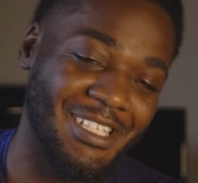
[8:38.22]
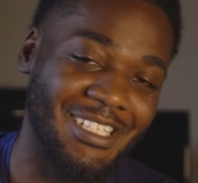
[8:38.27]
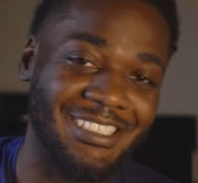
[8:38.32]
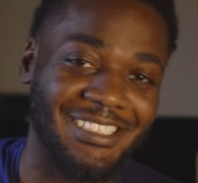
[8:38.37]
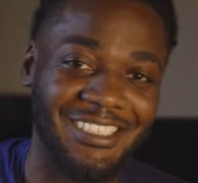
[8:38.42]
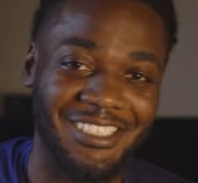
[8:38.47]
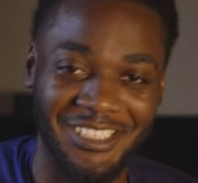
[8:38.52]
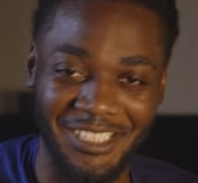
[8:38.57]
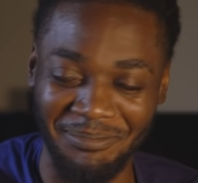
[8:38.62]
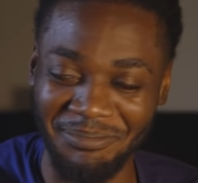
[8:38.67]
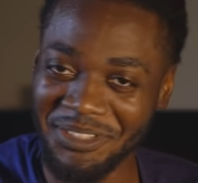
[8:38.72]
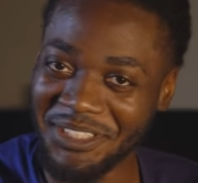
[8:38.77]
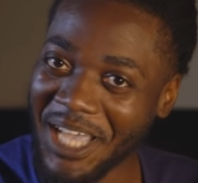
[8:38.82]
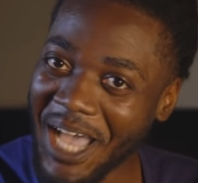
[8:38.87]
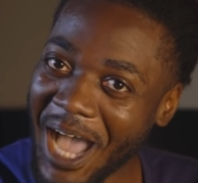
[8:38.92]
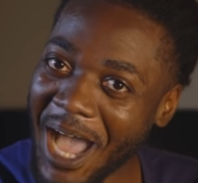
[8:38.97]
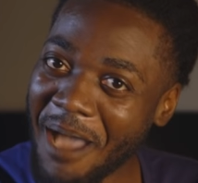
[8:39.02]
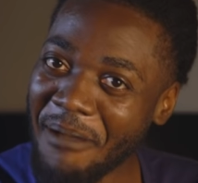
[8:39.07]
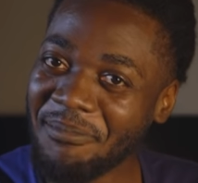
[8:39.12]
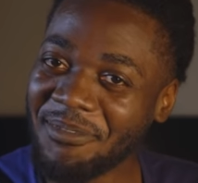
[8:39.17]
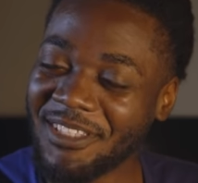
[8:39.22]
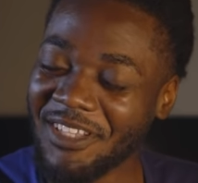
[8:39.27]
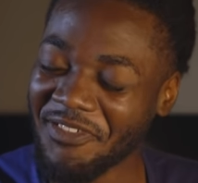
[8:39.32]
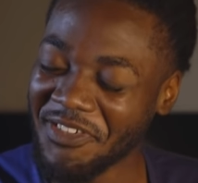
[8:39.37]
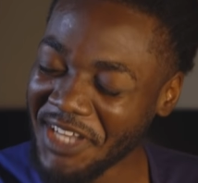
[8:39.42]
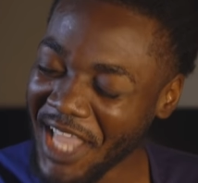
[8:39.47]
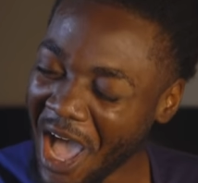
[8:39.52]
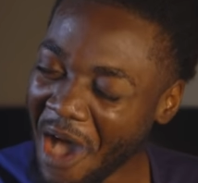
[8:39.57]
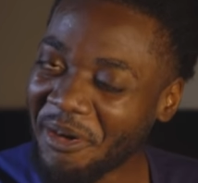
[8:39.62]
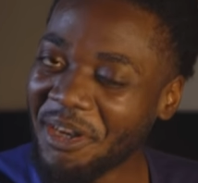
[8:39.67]
Sometimes, every
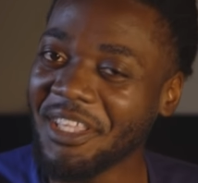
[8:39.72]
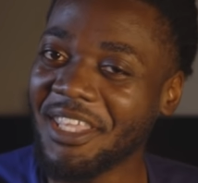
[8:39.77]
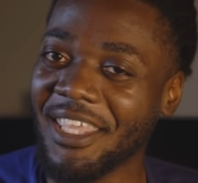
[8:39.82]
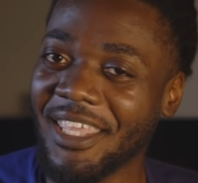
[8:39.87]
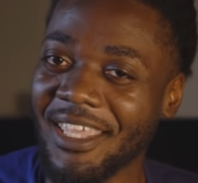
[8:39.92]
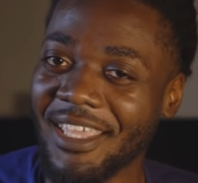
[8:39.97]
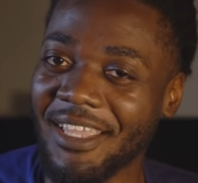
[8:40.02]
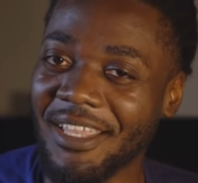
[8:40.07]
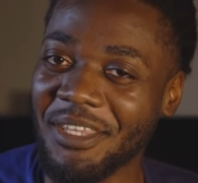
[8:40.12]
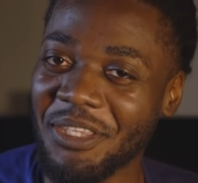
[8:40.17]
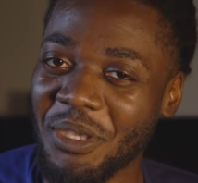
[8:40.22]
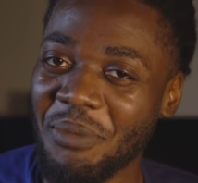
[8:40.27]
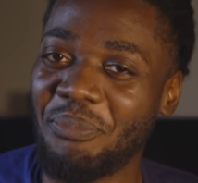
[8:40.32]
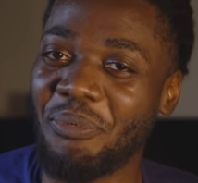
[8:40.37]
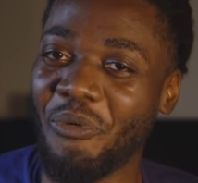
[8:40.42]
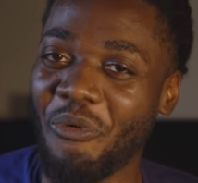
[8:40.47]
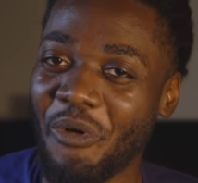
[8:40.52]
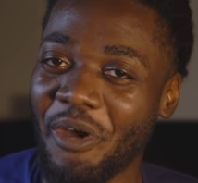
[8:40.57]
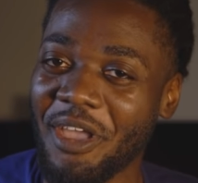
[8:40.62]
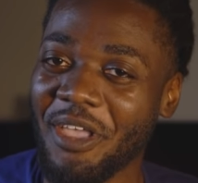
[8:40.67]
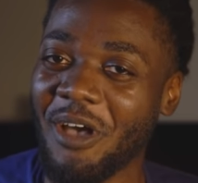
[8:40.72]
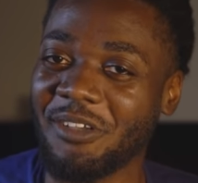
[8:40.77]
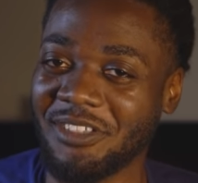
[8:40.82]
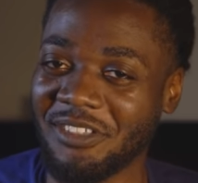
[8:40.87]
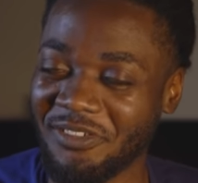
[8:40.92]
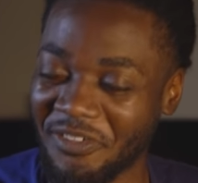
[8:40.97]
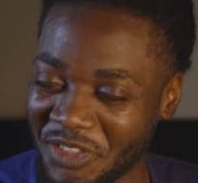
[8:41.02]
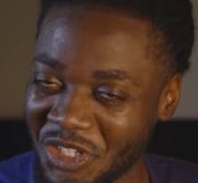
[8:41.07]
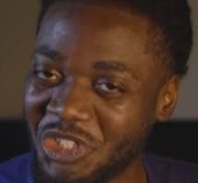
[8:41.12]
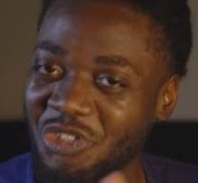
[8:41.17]
now and again, your boy goes
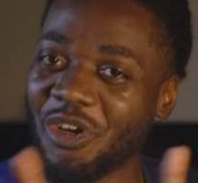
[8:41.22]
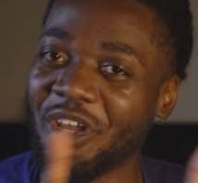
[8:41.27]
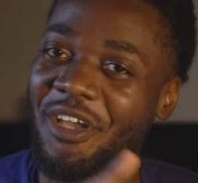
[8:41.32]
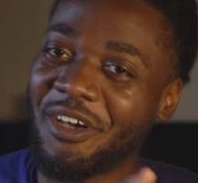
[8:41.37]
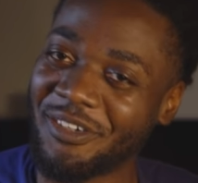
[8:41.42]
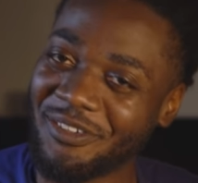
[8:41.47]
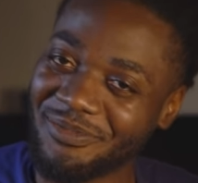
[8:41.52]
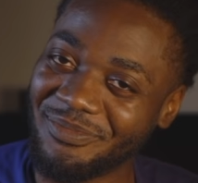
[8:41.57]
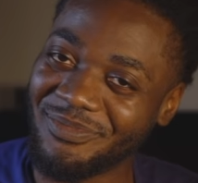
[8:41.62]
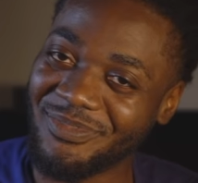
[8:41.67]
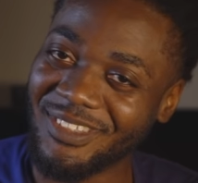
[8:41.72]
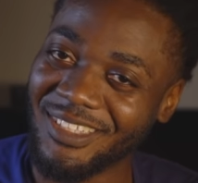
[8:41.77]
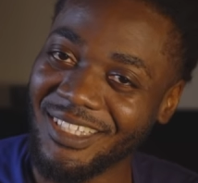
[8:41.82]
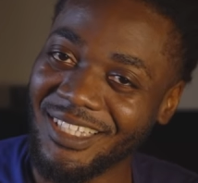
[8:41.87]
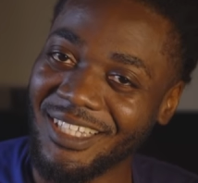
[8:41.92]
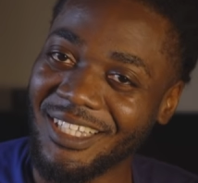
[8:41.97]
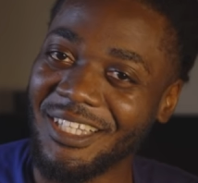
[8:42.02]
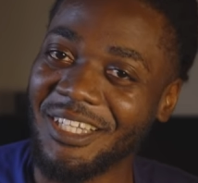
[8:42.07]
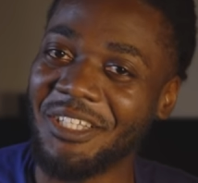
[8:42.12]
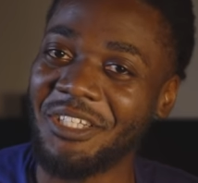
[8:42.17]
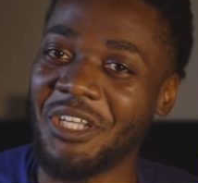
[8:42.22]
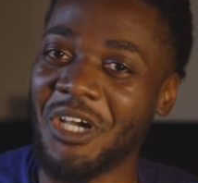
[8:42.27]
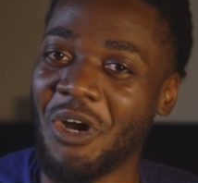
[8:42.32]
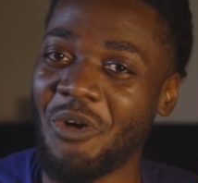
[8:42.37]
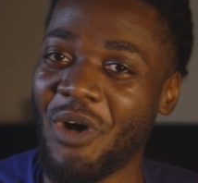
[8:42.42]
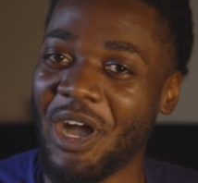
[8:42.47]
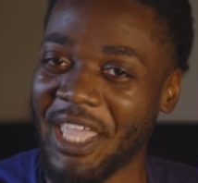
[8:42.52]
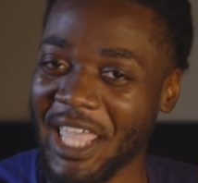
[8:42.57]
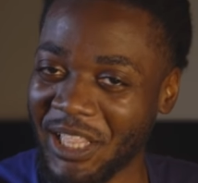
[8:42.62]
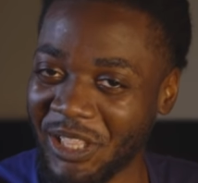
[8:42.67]
up to the trail. You know,
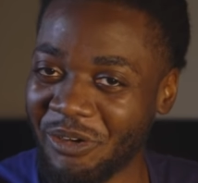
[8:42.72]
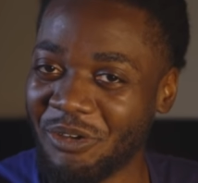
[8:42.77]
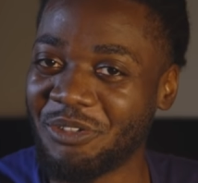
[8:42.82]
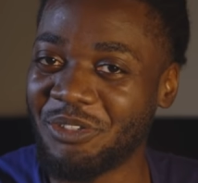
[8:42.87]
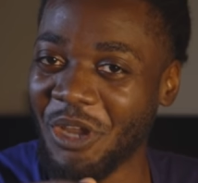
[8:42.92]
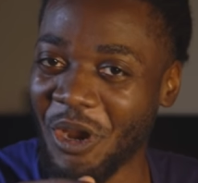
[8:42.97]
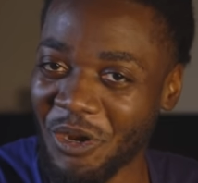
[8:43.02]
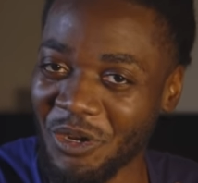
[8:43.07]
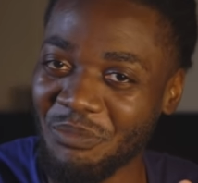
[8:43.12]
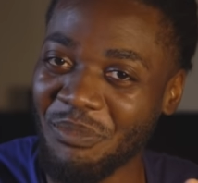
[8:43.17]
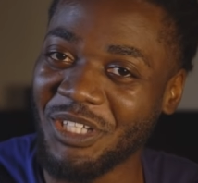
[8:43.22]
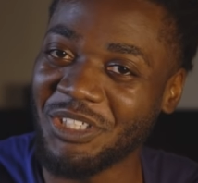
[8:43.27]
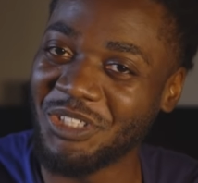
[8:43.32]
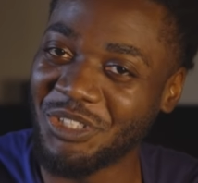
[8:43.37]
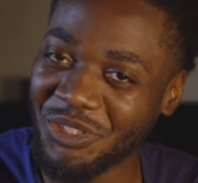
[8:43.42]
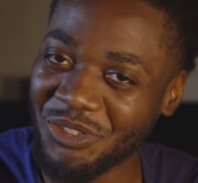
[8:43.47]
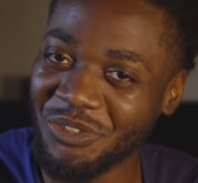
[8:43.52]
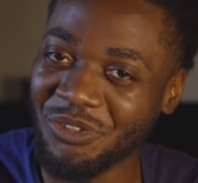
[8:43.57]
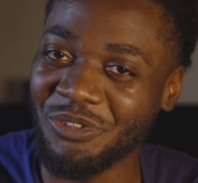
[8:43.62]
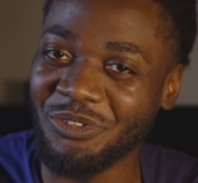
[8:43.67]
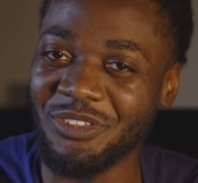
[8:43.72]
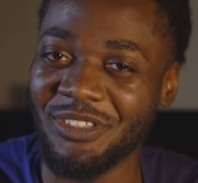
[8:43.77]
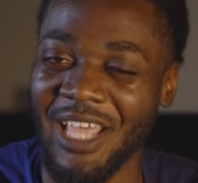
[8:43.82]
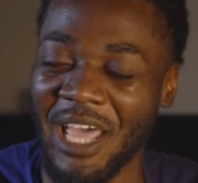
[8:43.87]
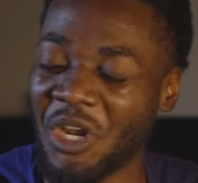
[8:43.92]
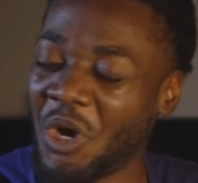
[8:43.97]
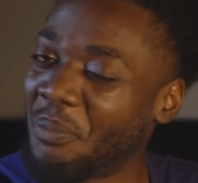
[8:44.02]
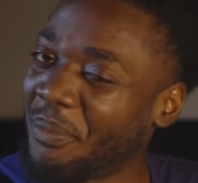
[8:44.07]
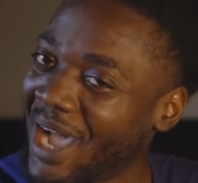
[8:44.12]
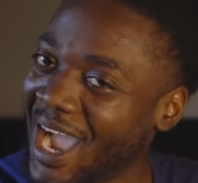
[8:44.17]
I get a little dirt in my shoes, and
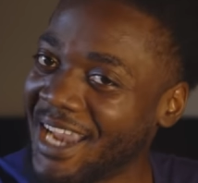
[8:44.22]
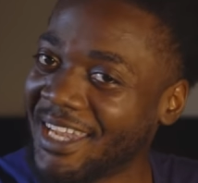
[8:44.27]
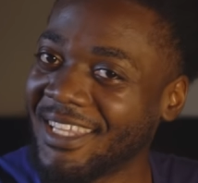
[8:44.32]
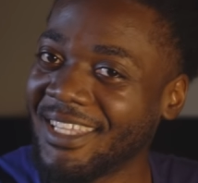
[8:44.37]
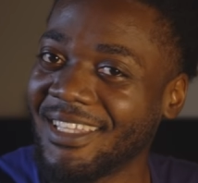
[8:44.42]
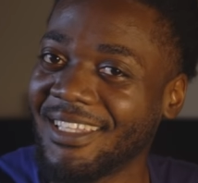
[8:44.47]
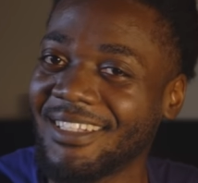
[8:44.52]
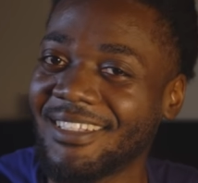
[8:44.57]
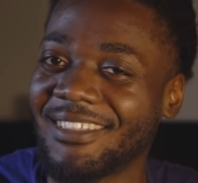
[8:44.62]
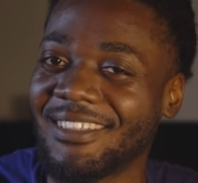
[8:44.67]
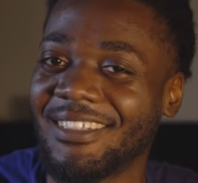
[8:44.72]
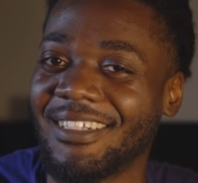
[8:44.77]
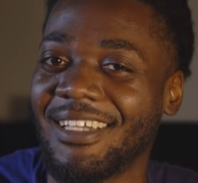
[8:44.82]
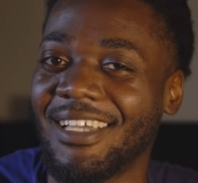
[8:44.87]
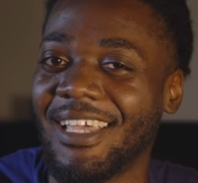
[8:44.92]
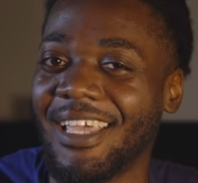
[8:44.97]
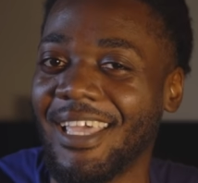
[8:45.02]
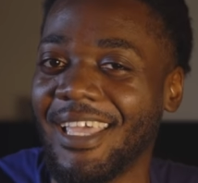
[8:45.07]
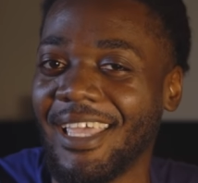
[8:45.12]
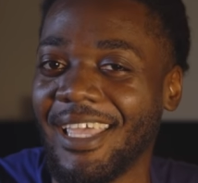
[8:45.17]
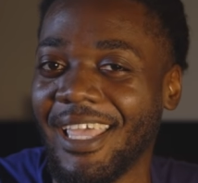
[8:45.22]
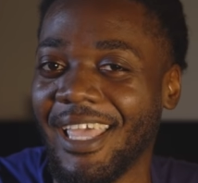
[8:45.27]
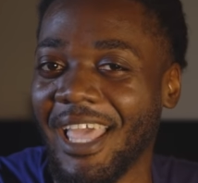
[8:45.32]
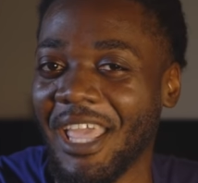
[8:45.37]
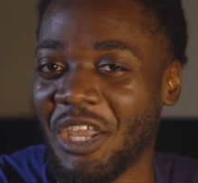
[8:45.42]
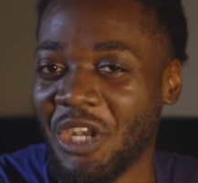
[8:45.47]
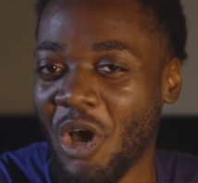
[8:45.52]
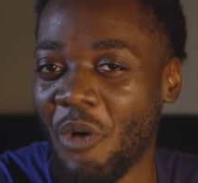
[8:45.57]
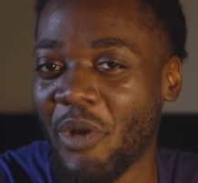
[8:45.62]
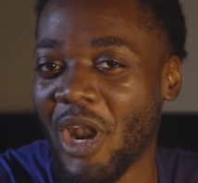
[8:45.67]
I don't mind it.
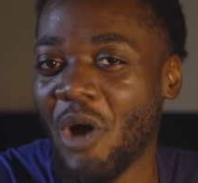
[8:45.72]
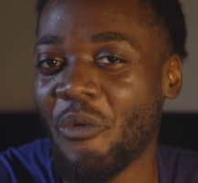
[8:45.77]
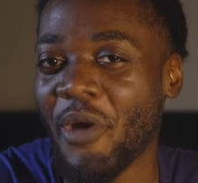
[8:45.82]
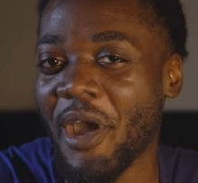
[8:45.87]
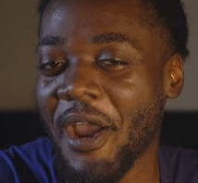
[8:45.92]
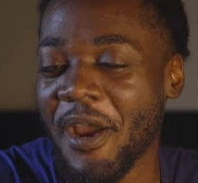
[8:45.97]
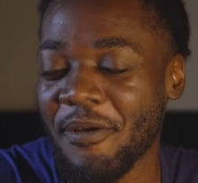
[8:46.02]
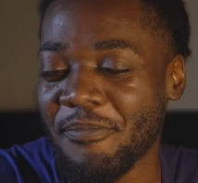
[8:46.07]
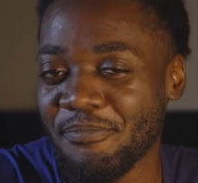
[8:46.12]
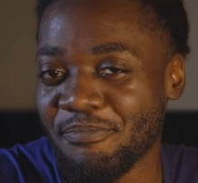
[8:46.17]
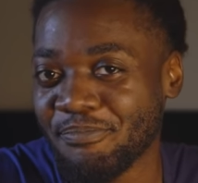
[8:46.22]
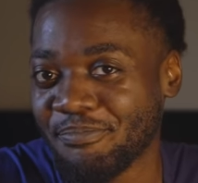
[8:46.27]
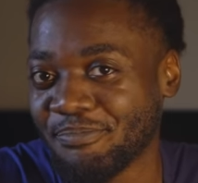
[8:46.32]
And you know what I wear?